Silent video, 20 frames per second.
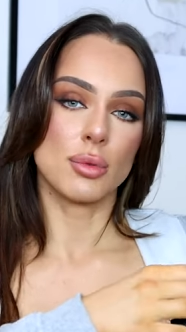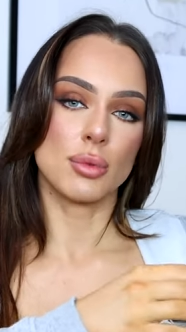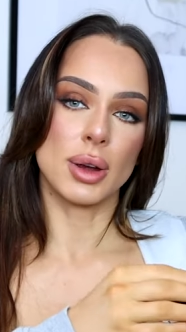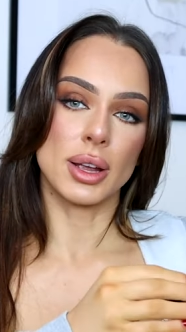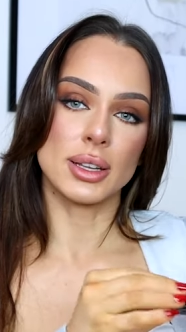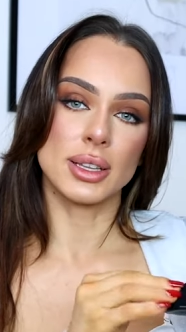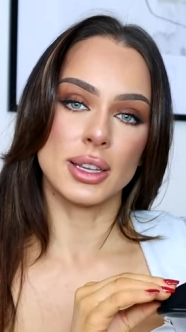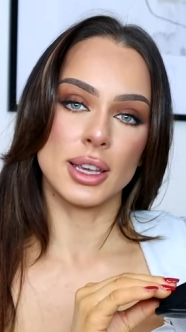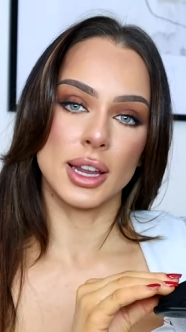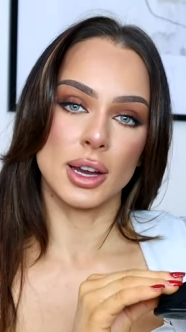
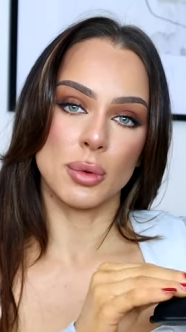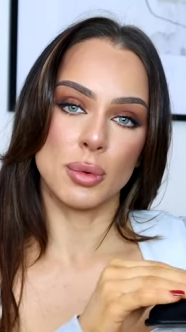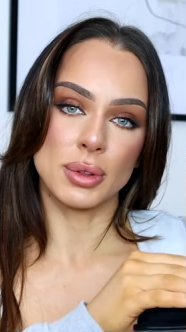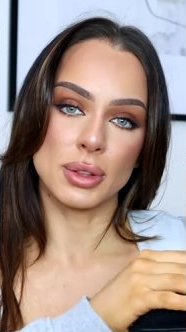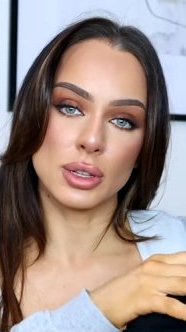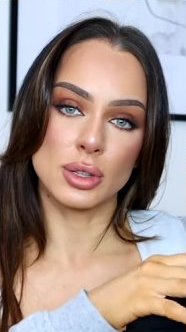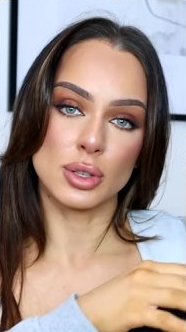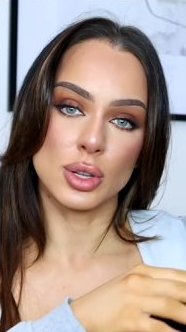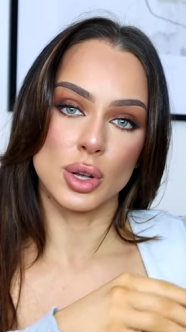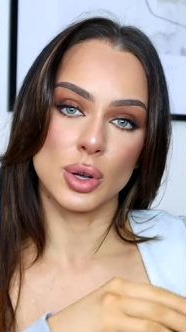right here
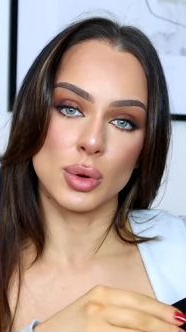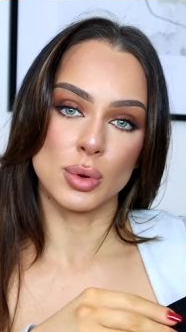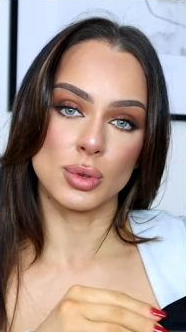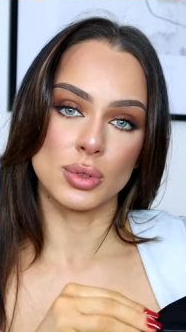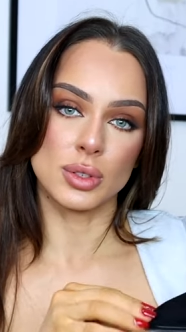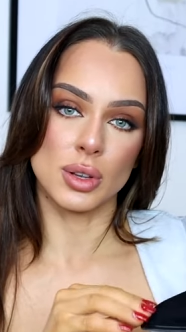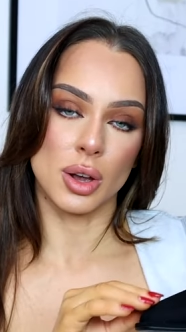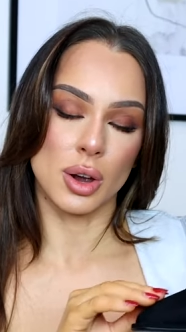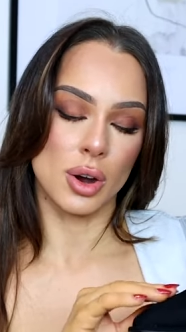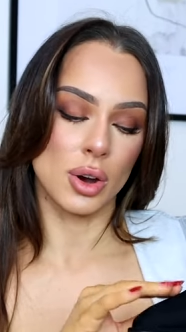where the
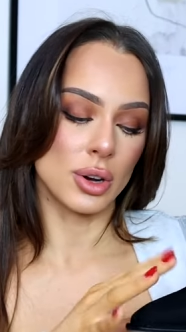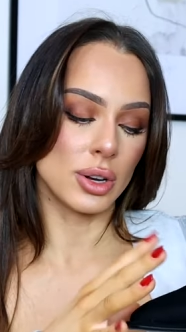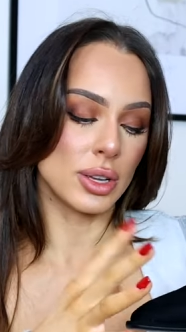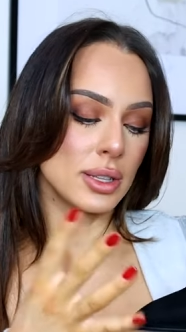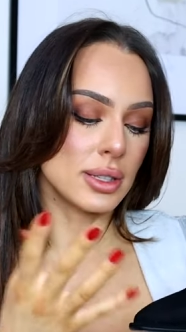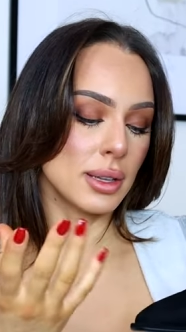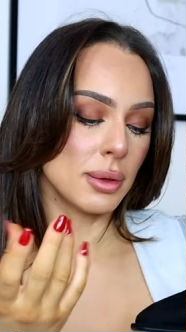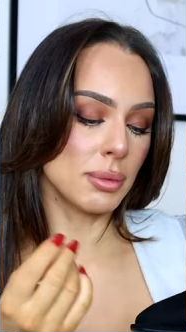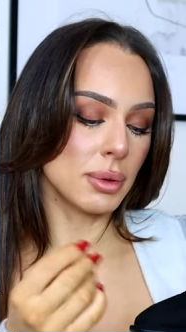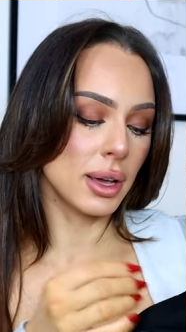toes are,
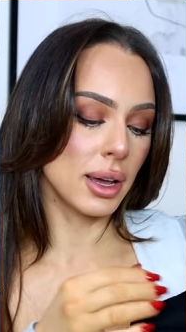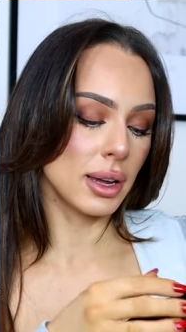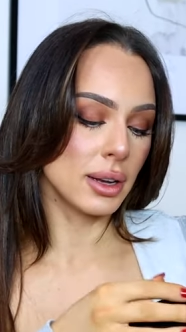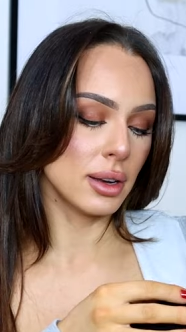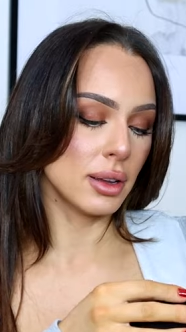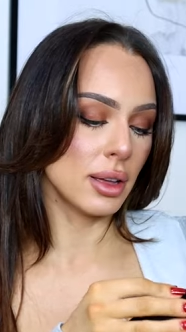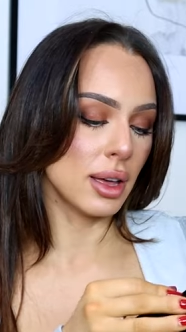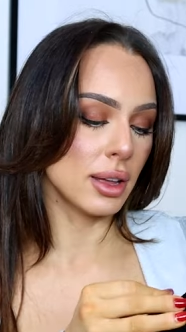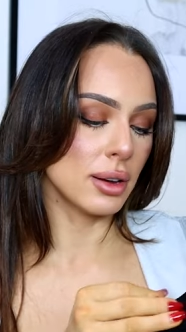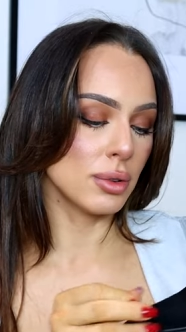it's some kind
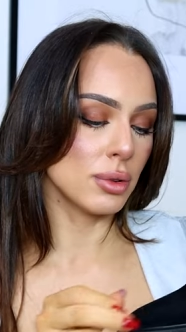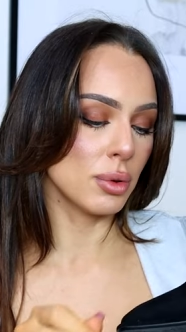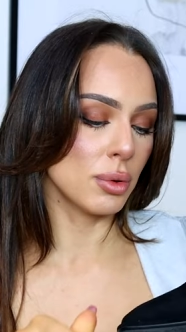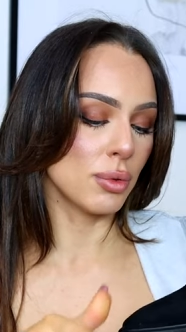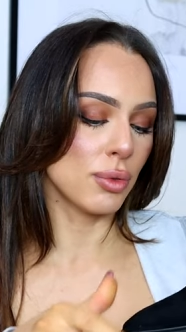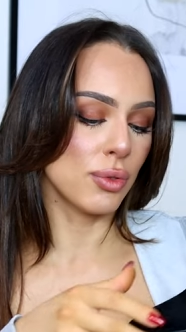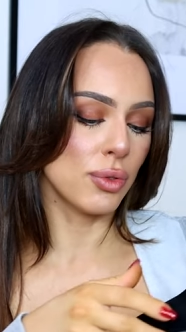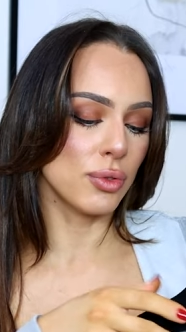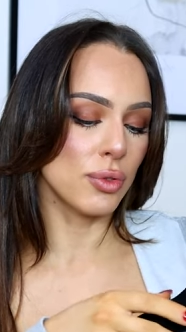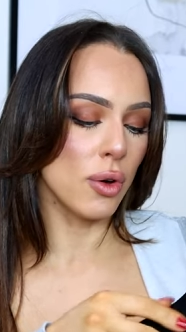of, I don't
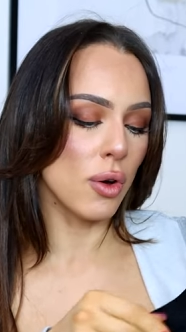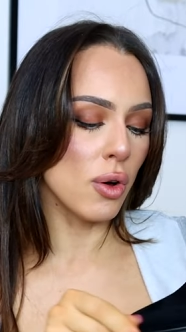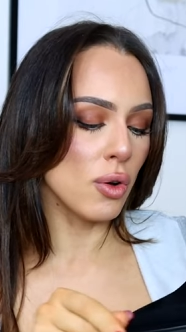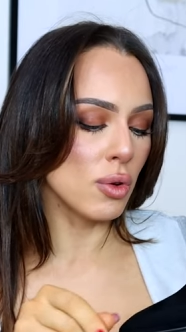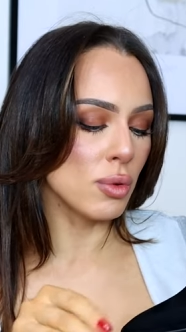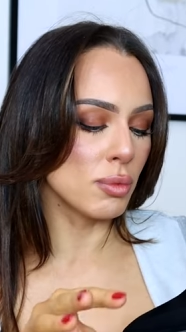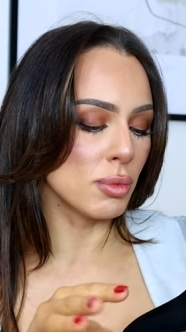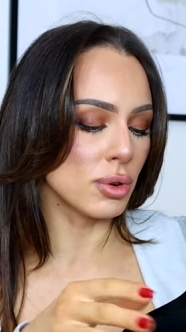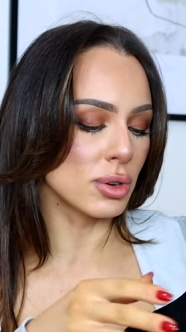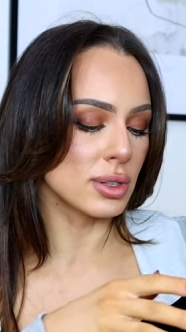know,
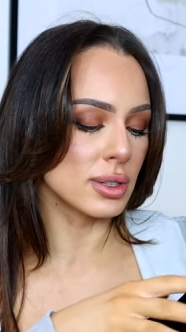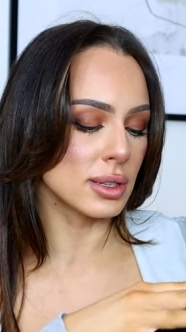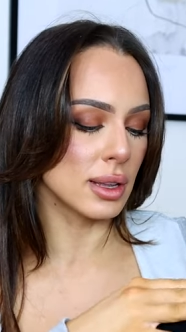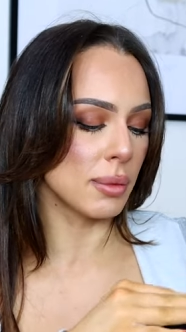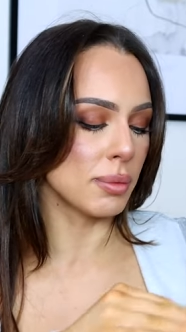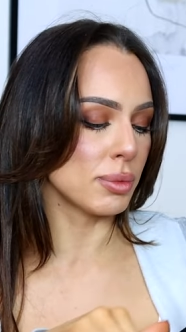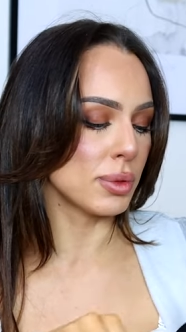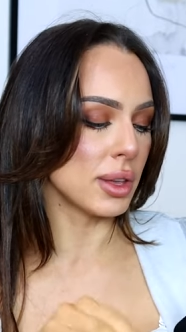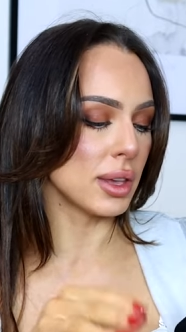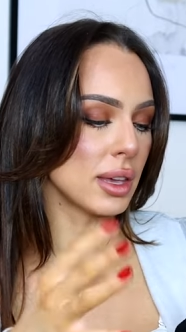foam or
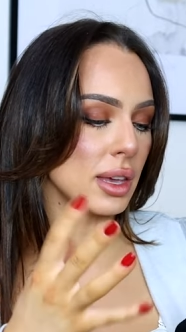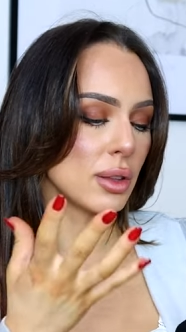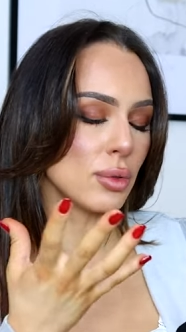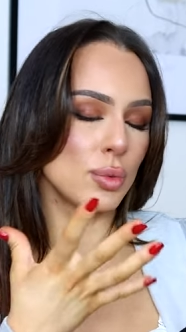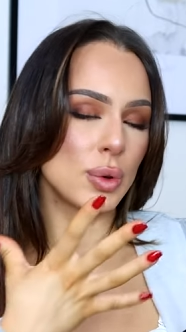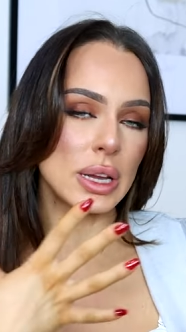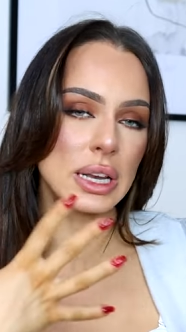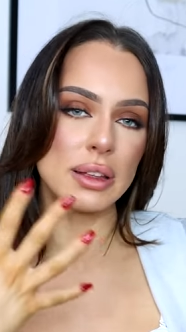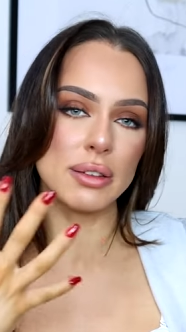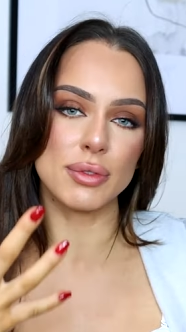something. It
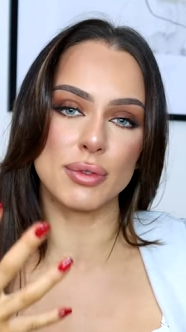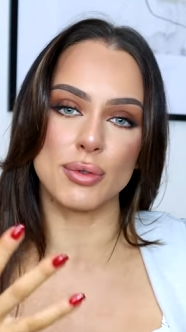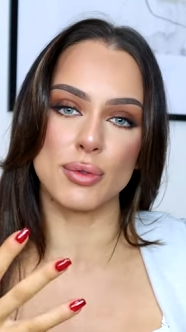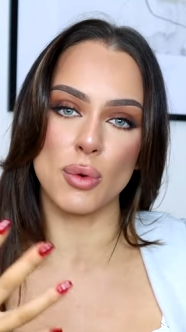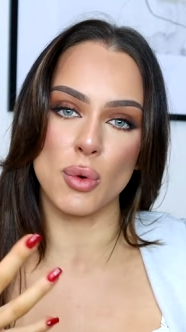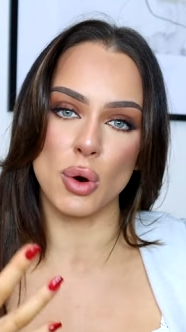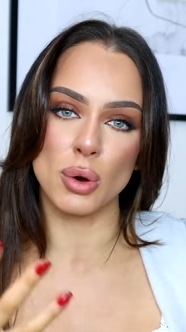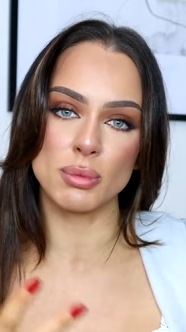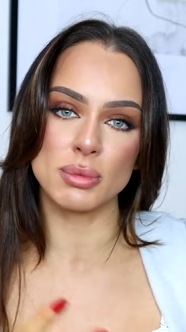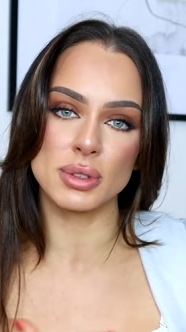really
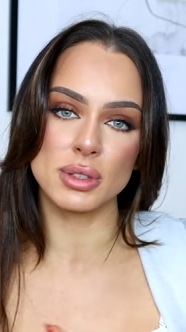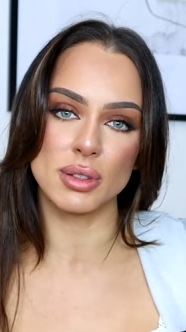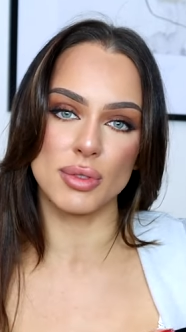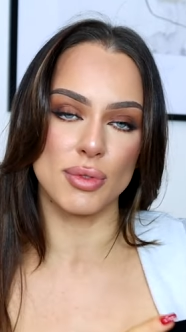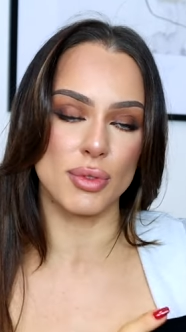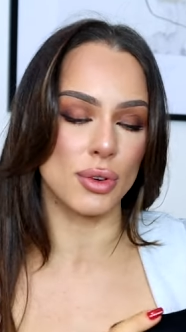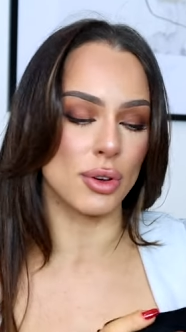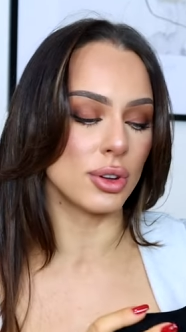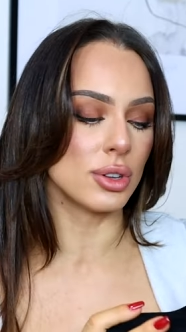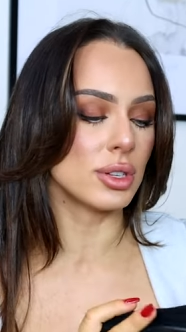forms the
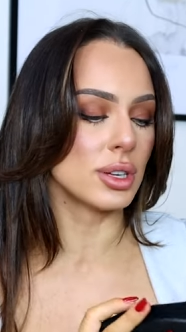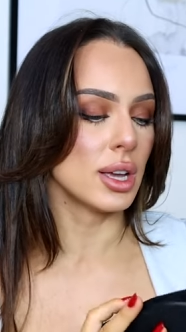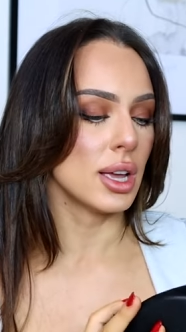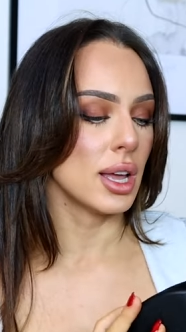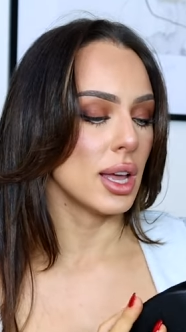foot.